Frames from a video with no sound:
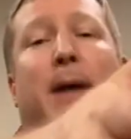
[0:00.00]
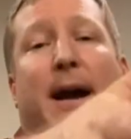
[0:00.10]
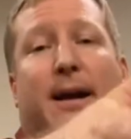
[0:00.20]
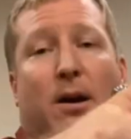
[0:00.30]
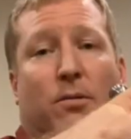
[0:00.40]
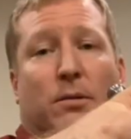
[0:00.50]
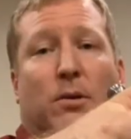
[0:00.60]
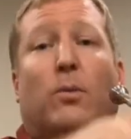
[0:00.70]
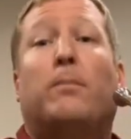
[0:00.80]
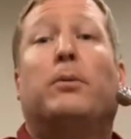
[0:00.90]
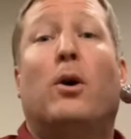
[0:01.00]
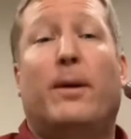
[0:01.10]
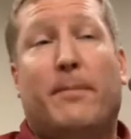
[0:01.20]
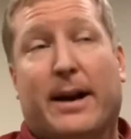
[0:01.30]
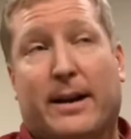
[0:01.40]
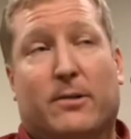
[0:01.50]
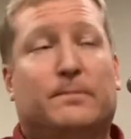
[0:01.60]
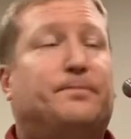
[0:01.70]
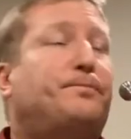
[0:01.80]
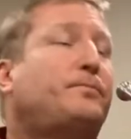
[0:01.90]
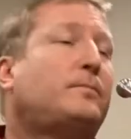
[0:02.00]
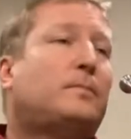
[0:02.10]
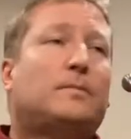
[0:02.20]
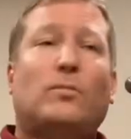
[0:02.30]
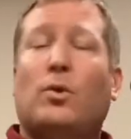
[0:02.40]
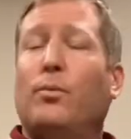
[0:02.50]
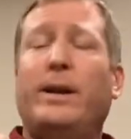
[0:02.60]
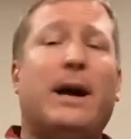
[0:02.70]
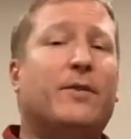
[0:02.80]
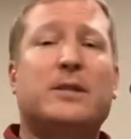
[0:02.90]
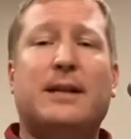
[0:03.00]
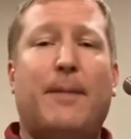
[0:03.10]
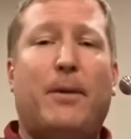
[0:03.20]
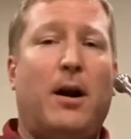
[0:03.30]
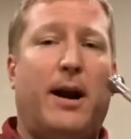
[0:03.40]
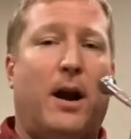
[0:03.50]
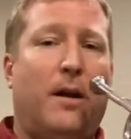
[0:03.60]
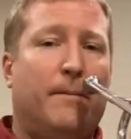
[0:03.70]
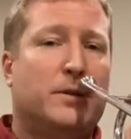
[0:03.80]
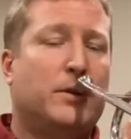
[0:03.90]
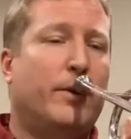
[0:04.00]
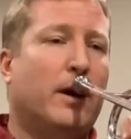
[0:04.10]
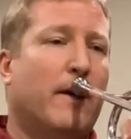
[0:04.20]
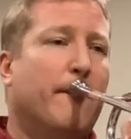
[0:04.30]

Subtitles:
out, or we're blowing back out. We never stop our air, so we go.